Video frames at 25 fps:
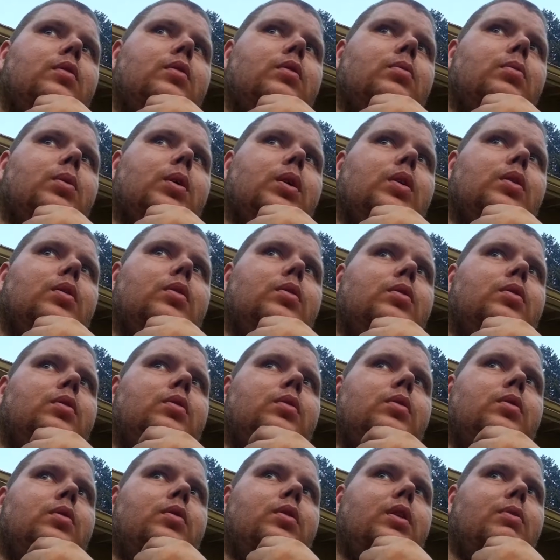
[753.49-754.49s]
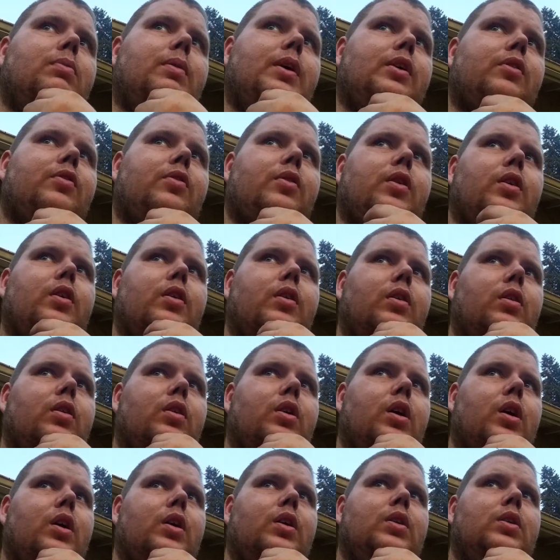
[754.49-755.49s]
But it makes for a good little
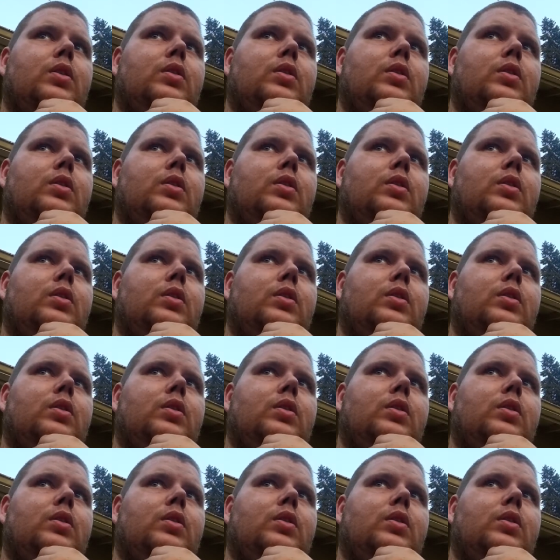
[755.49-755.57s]
car.